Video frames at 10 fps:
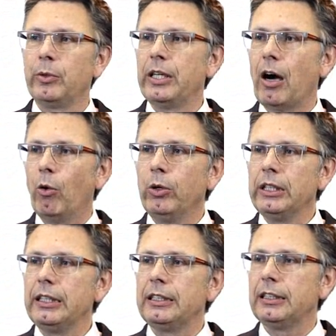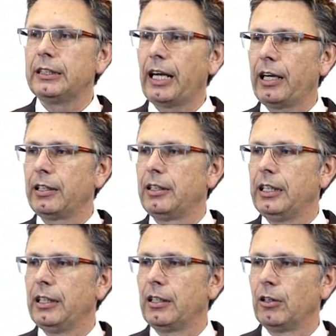we only detect
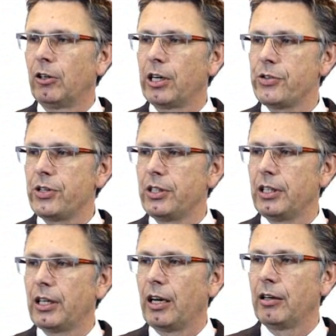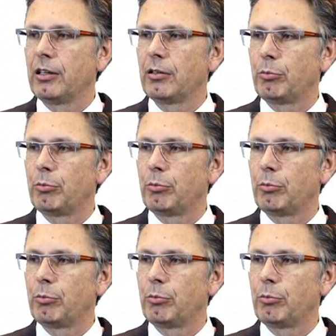the chloroacetic and